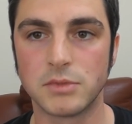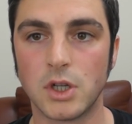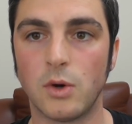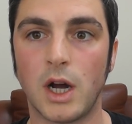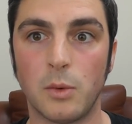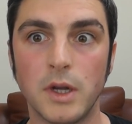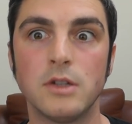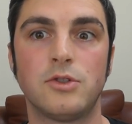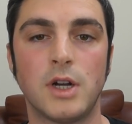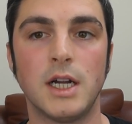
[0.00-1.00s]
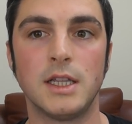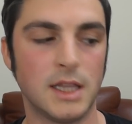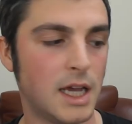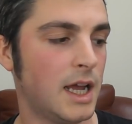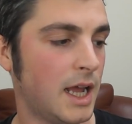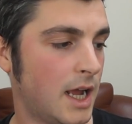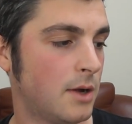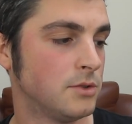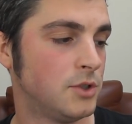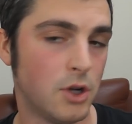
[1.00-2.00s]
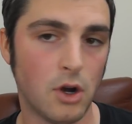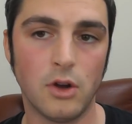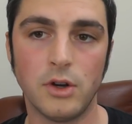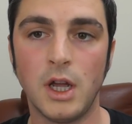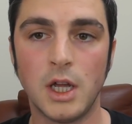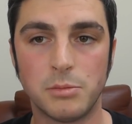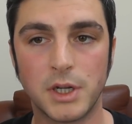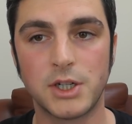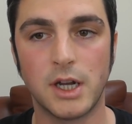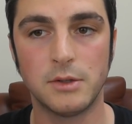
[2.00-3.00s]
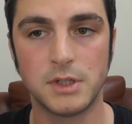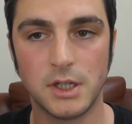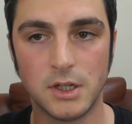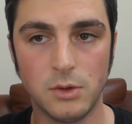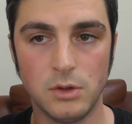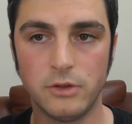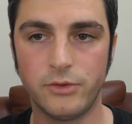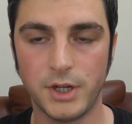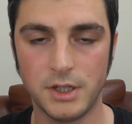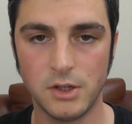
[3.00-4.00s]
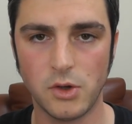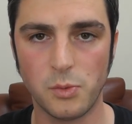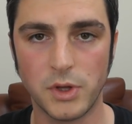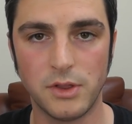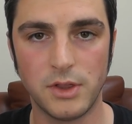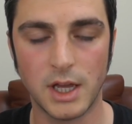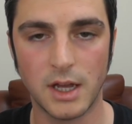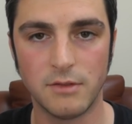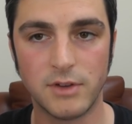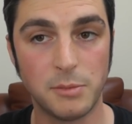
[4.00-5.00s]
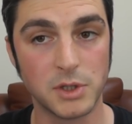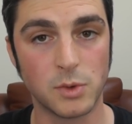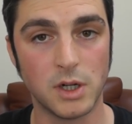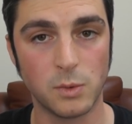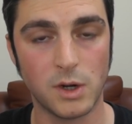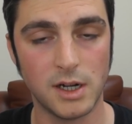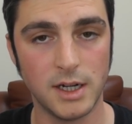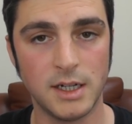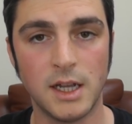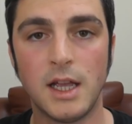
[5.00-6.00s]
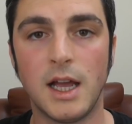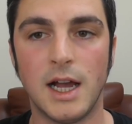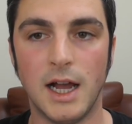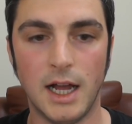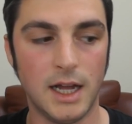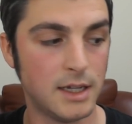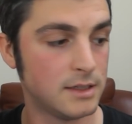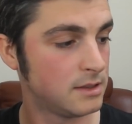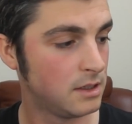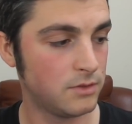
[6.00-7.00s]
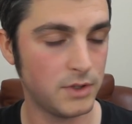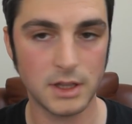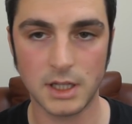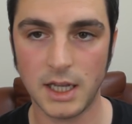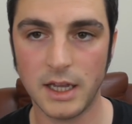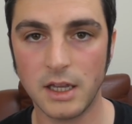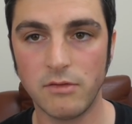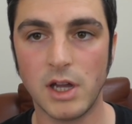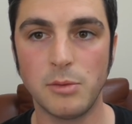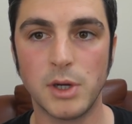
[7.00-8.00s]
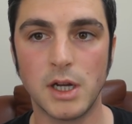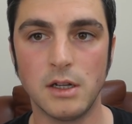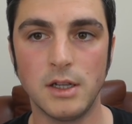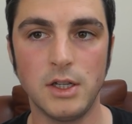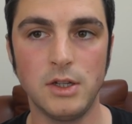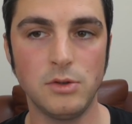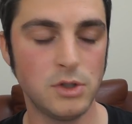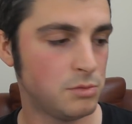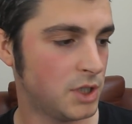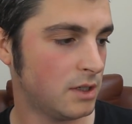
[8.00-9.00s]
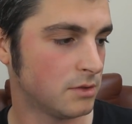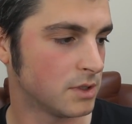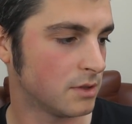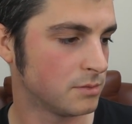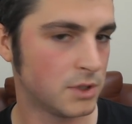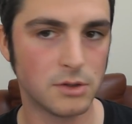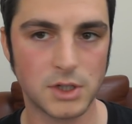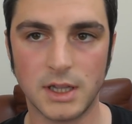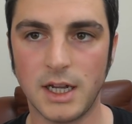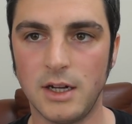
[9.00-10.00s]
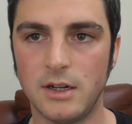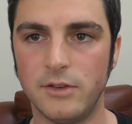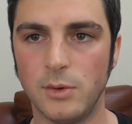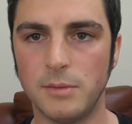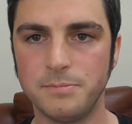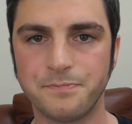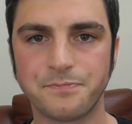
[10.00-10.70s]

So I will try that out. John, big shout out to you. Love what you're doing with Vapors Worldwide, and loving the Inky Vapor YouTube channel. So go and check that out, everyone.